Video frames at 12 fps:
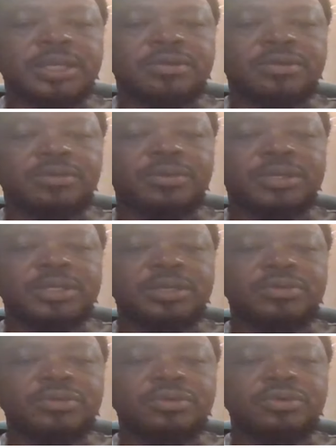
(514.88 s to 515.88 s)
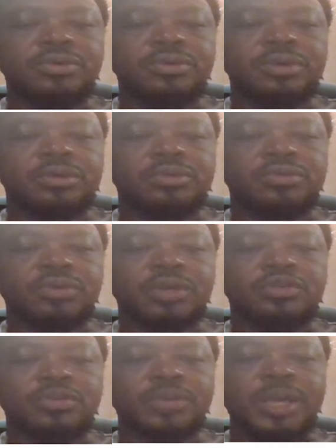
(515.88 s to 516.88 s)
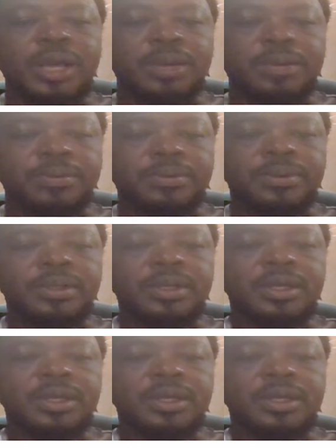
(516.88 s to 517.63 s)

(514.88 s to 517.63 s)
there's nobody who not want to be helped.